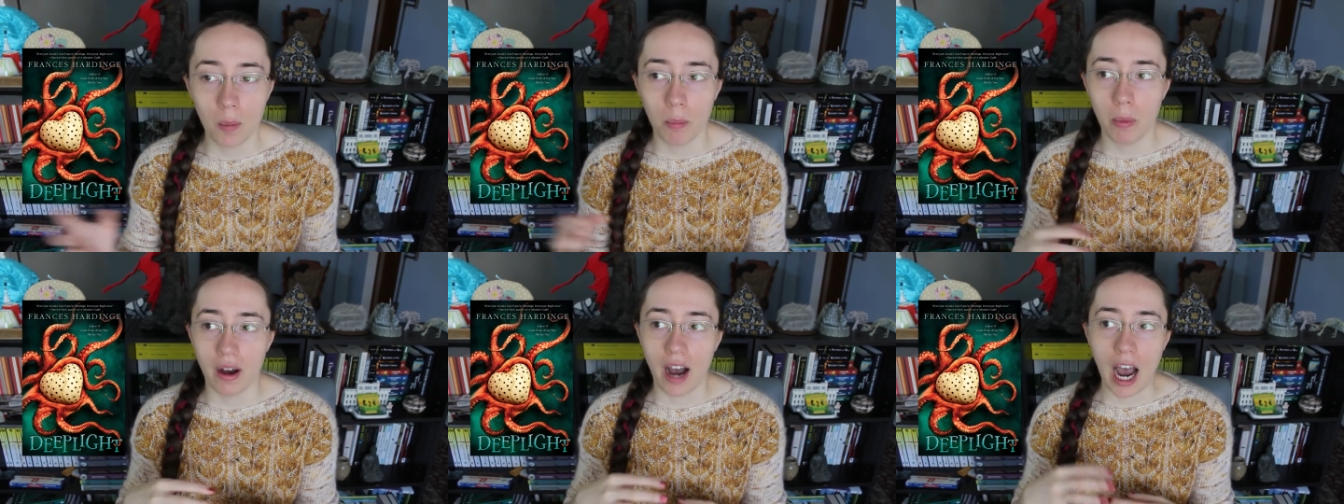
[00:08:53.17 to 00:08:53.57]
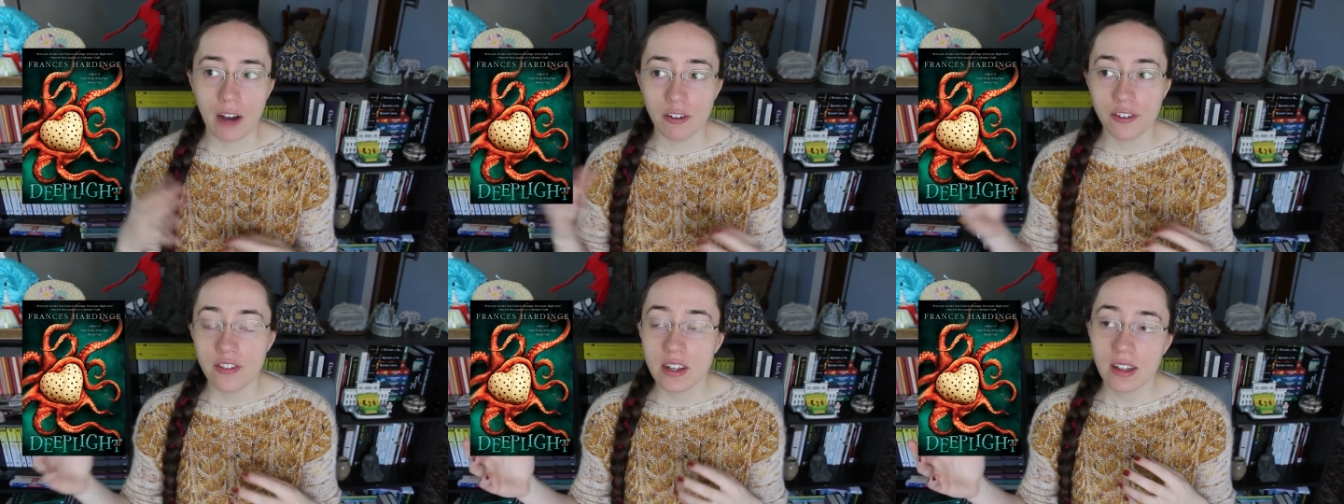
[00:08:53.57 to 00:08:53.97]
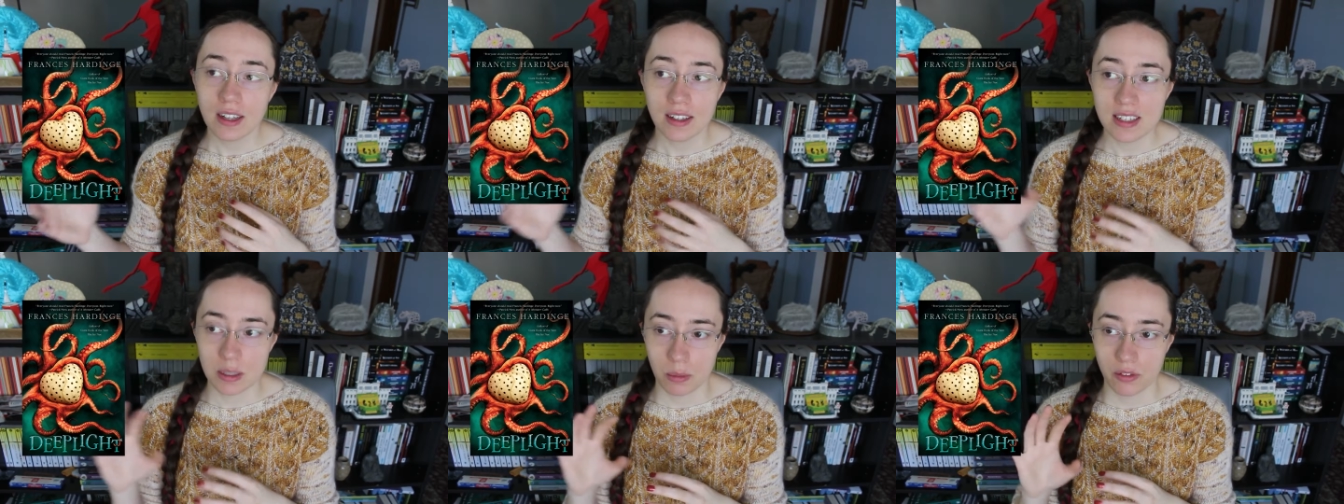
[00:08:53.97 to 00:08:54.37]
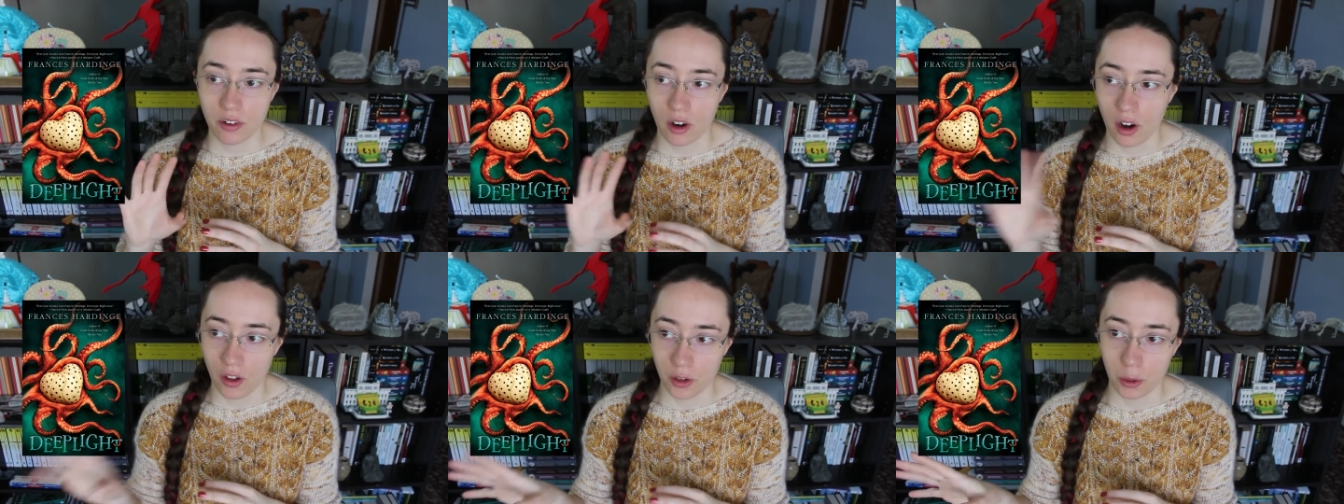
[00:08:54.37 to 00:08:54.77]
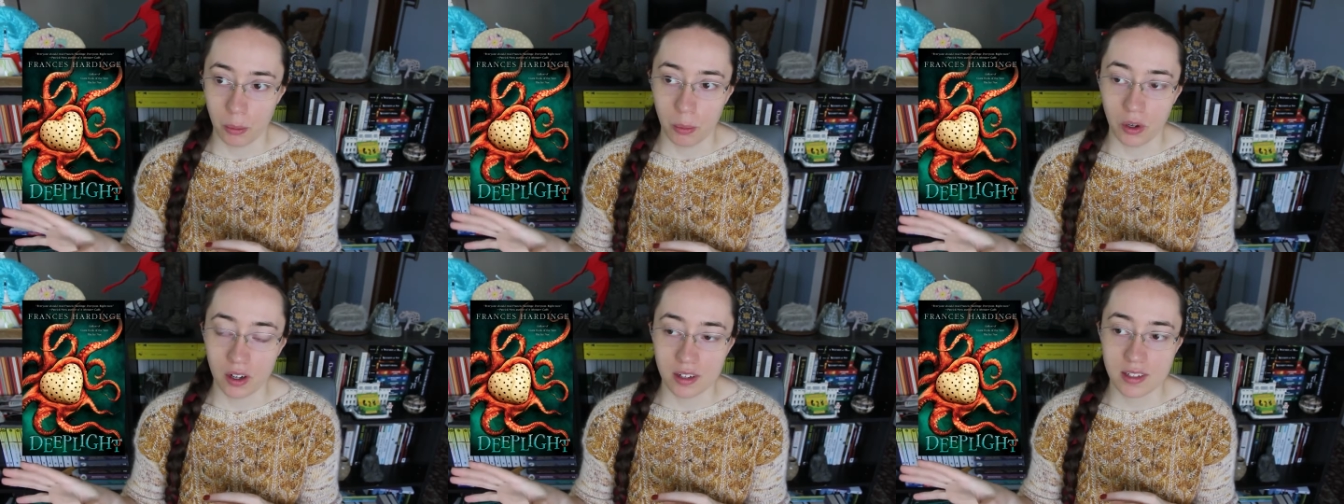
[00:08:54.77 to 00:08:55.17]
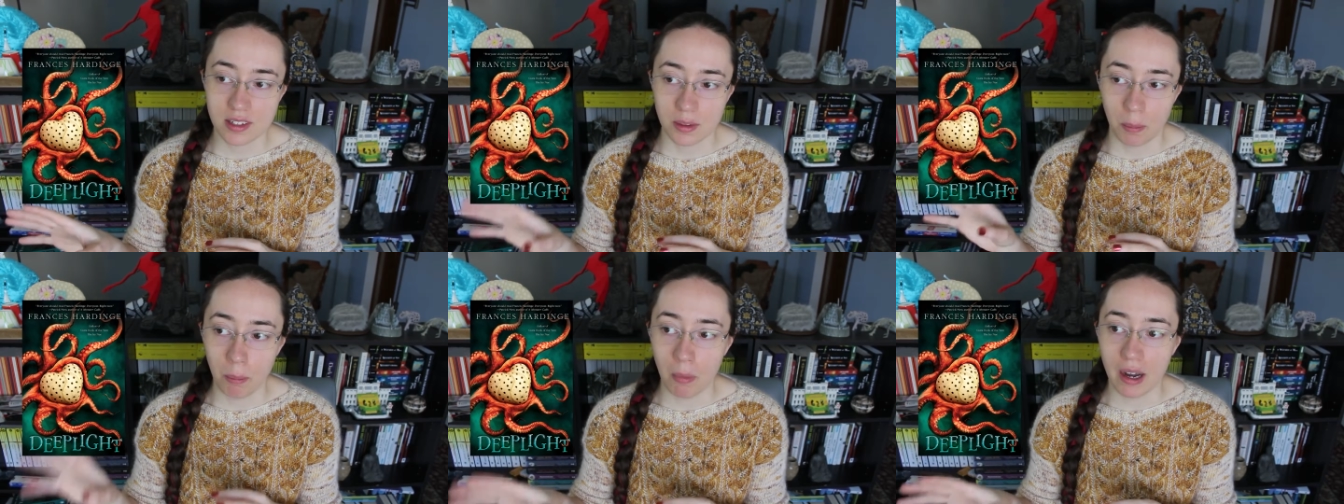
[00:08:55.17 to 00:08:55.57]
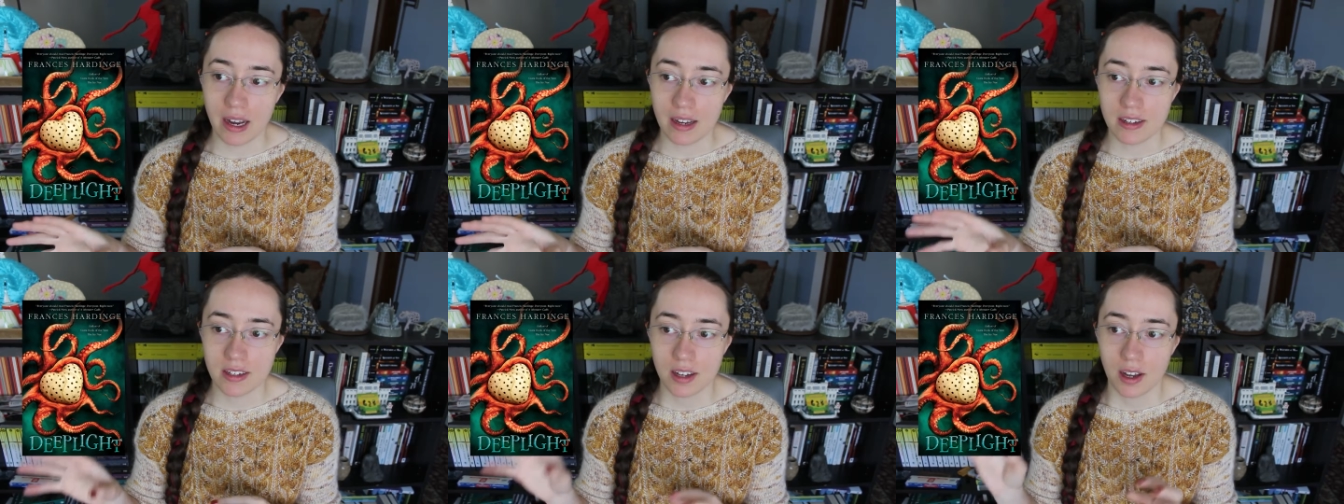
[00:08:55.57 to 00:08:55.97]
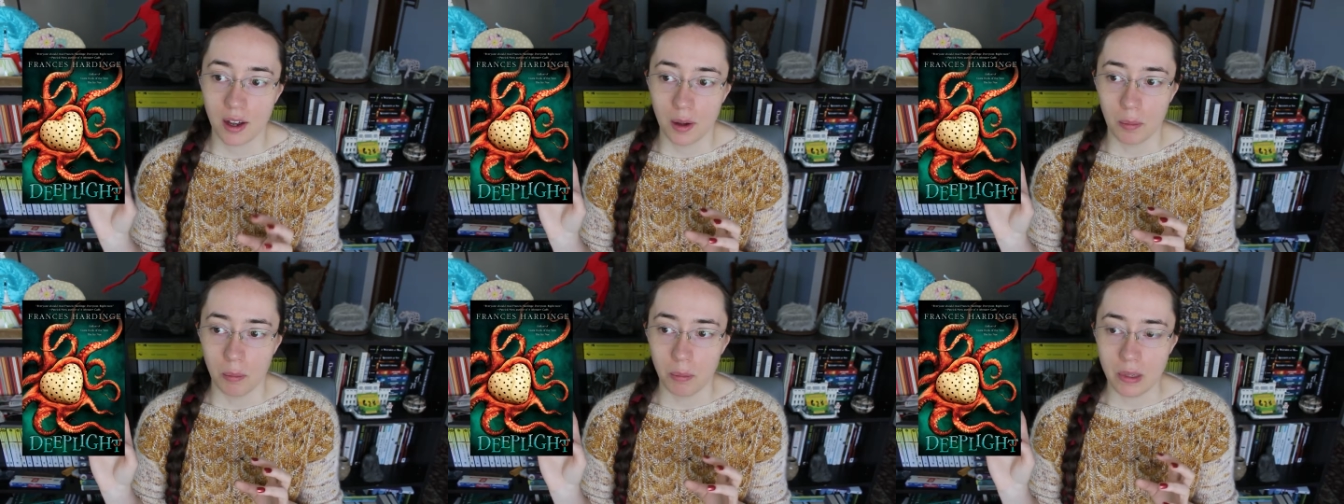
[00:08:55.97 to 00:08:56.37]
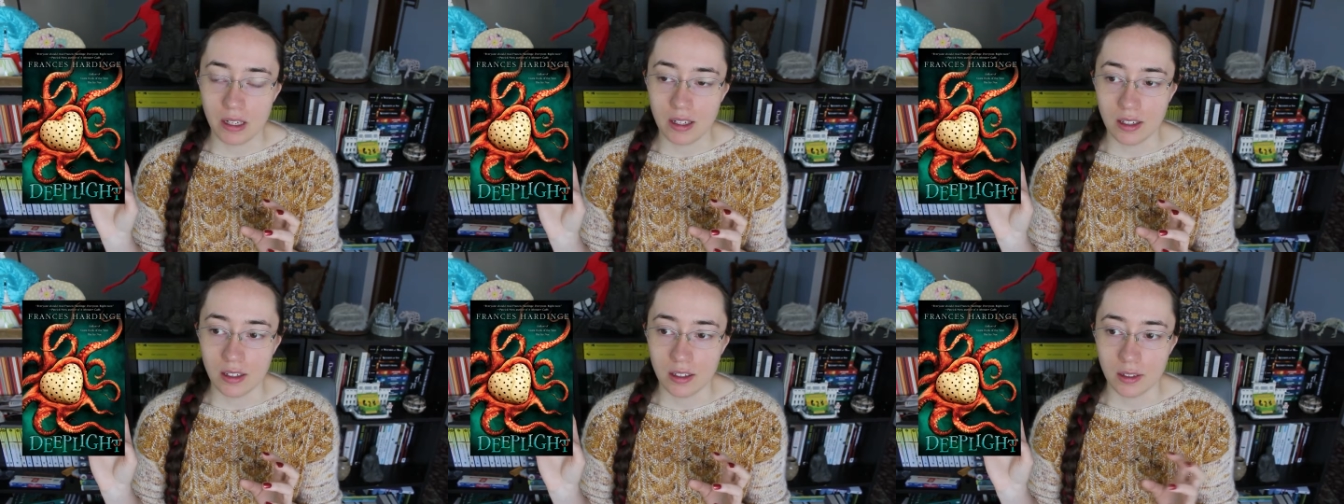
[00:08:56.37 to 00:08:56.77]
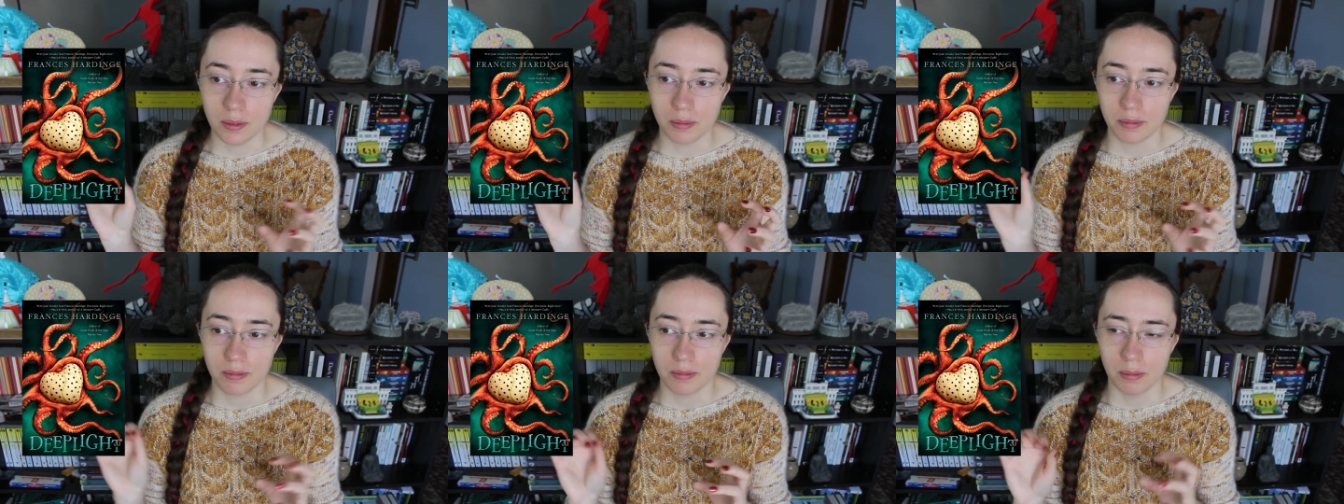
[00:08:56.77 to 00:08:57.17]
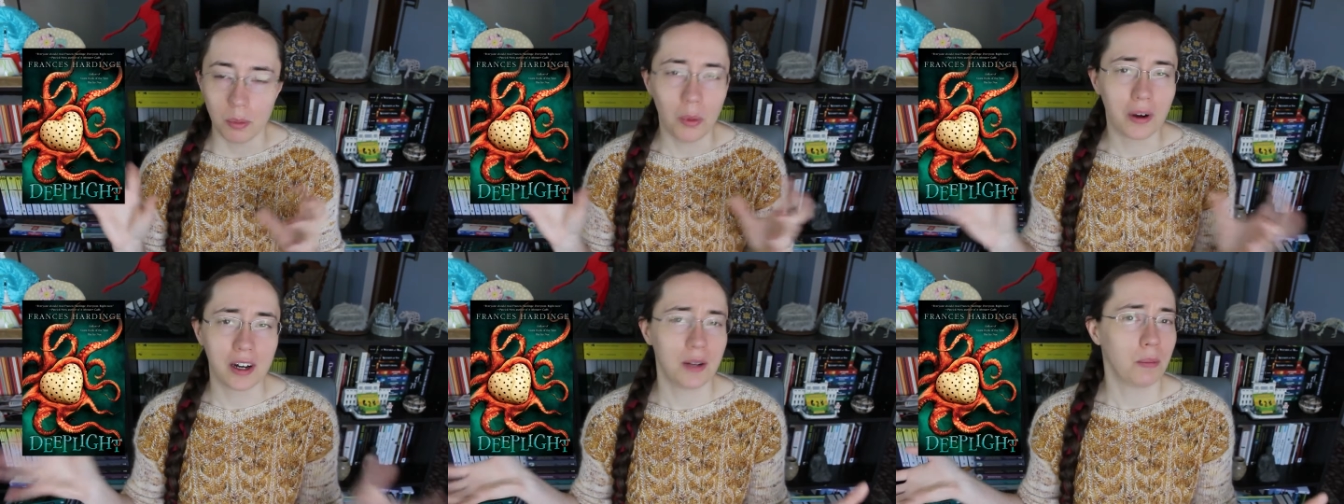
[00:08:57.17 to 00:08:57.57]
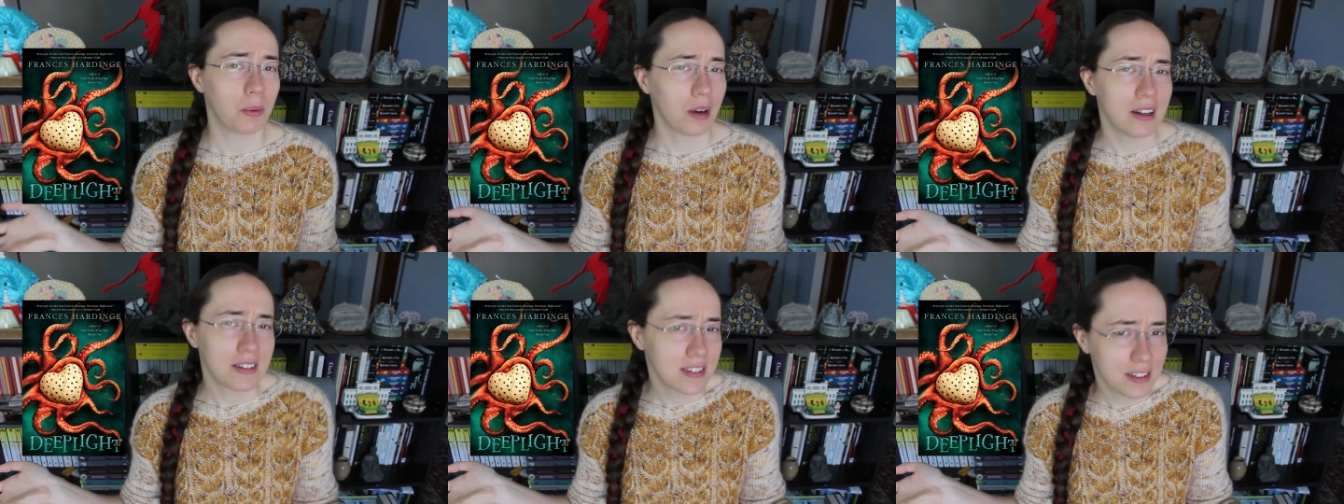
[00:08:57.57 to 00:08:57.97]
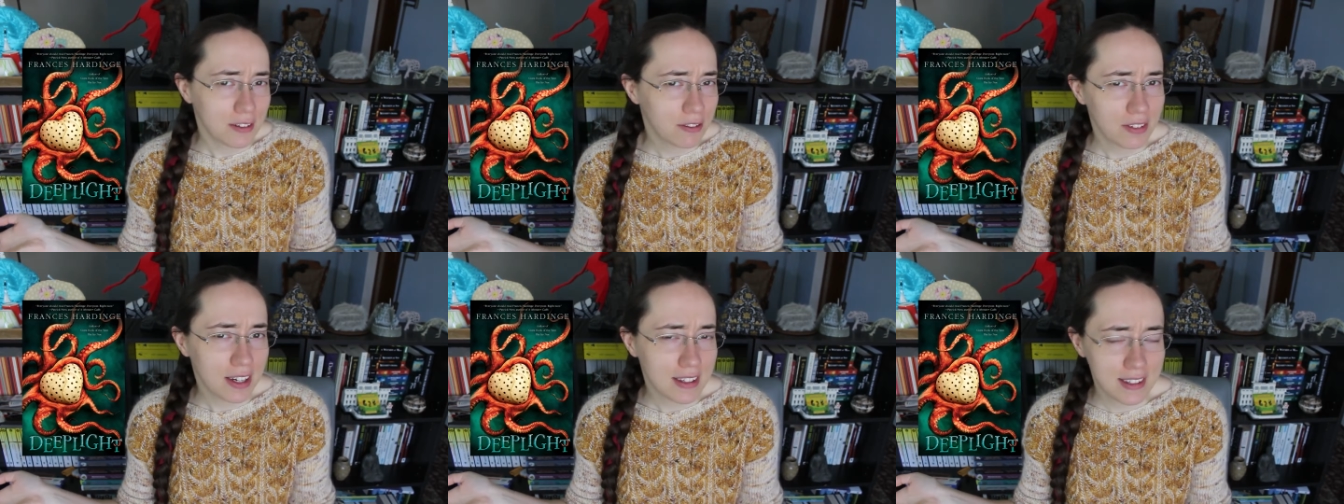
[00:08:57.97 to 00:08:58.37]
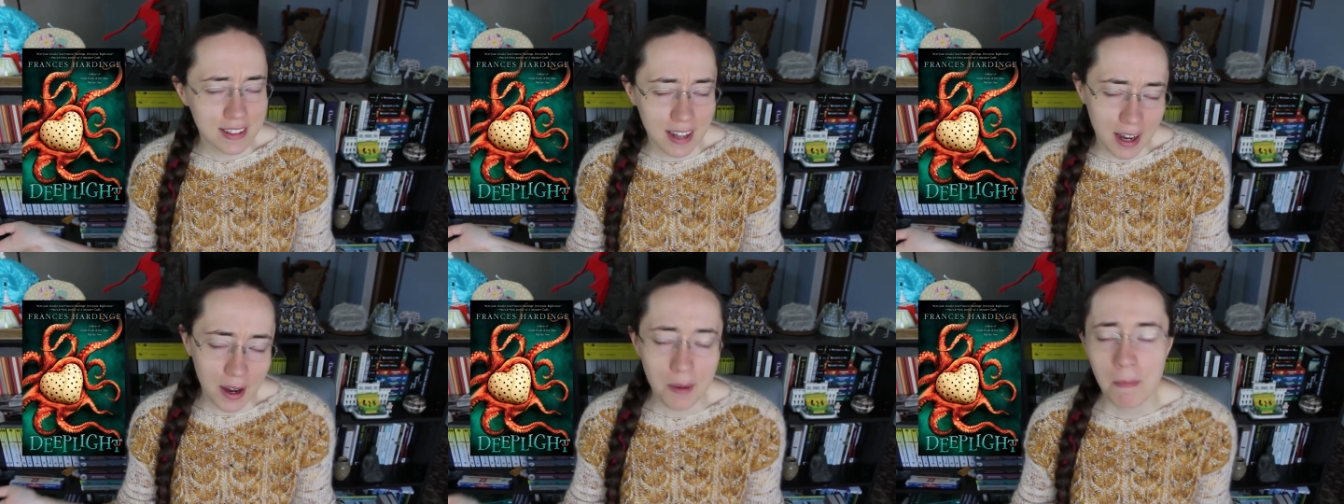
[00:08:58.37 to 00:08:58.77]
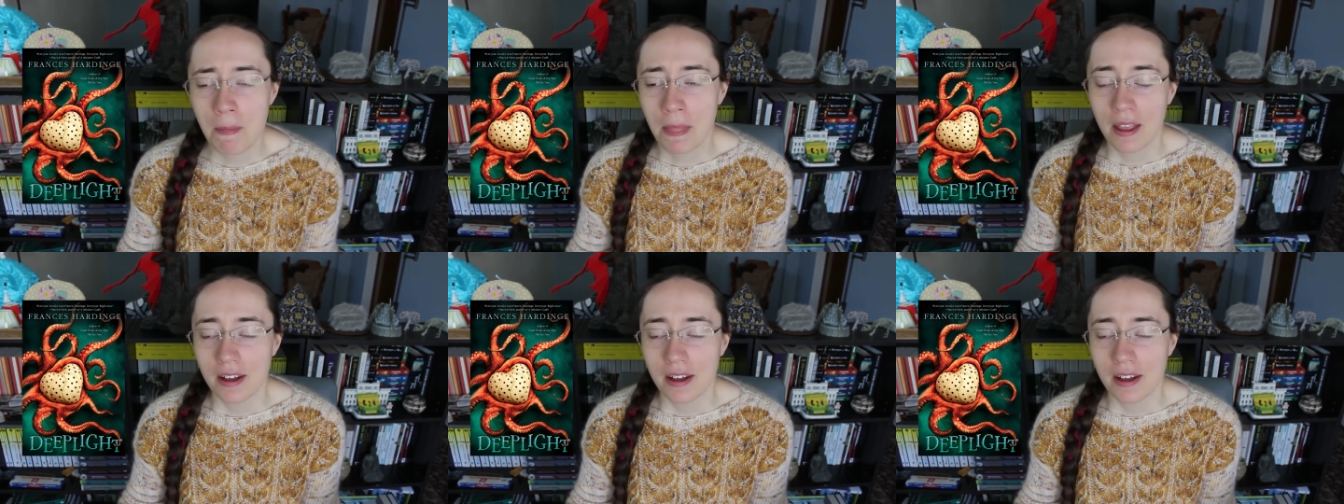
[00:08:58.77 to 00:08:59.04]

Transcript: but I have a feeling that some of her other books might be more impressive, let's say.